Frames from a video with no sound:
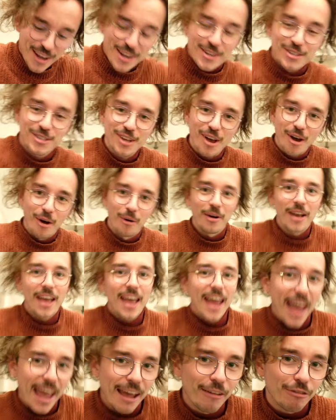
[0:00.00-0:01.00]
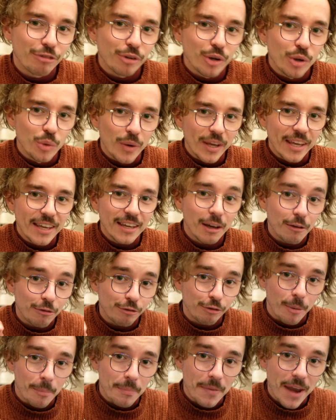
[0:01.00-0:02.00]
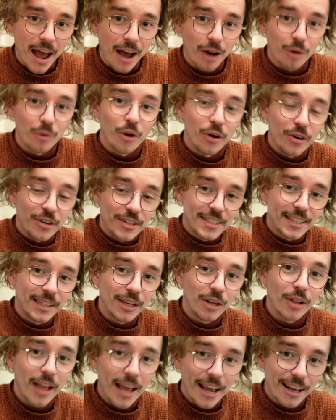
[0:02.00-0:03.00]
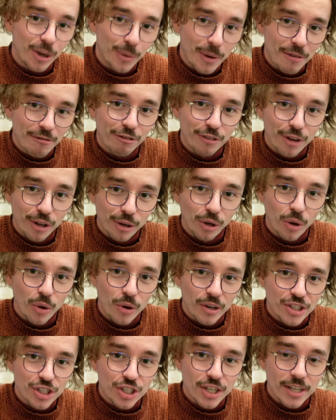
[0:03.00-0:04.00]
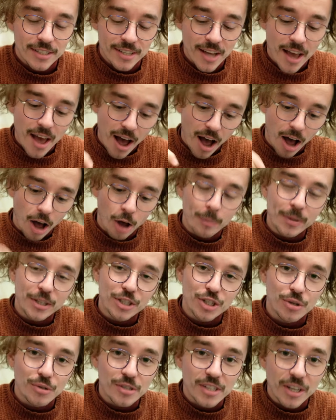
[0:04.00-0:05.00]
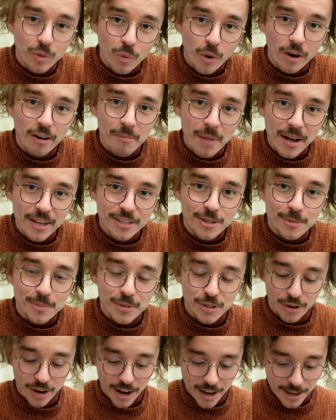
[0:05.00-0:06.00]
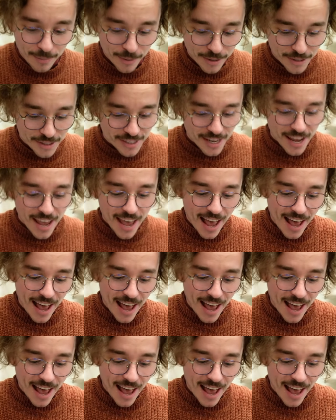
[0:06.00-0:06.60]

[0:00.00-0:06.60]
So, every week from now until Halo Infinite launches, I'll be choosing one of my subscribers,